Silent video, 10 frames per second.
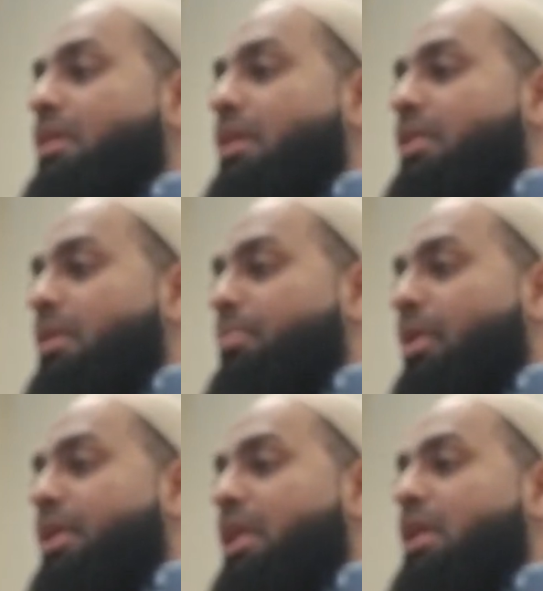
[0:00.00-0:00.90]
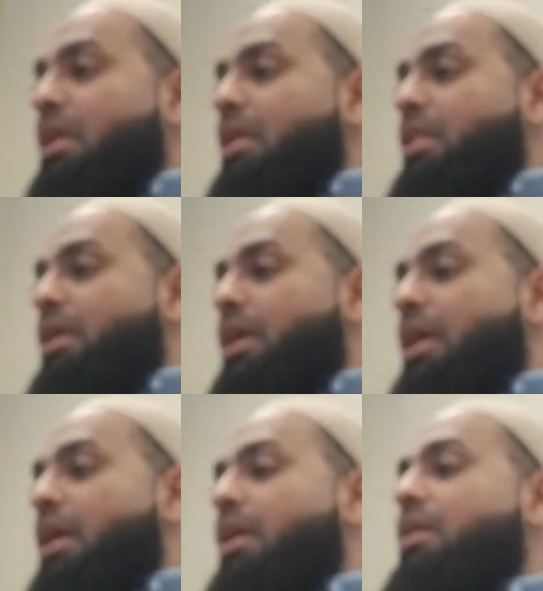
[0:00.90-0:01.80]
in their body, their
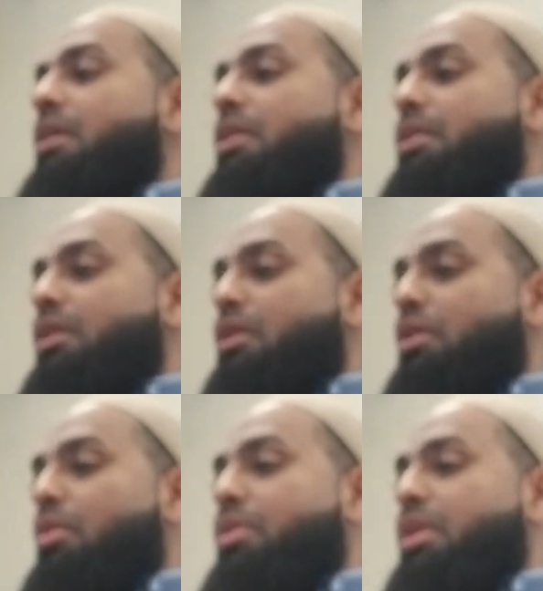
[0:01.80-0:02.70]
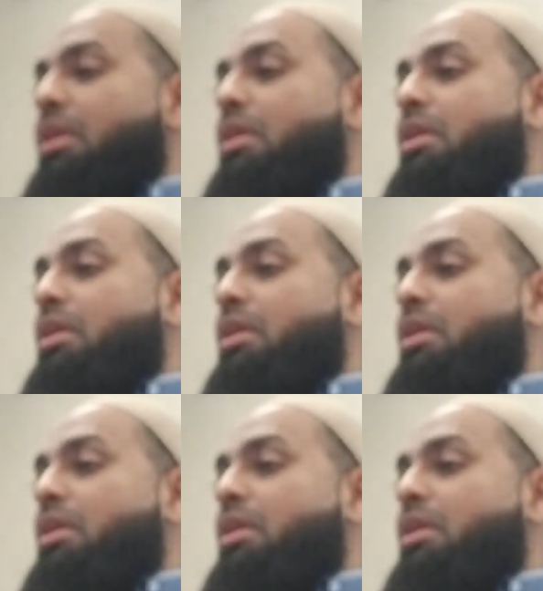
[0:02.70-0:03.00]
hair, their clothing,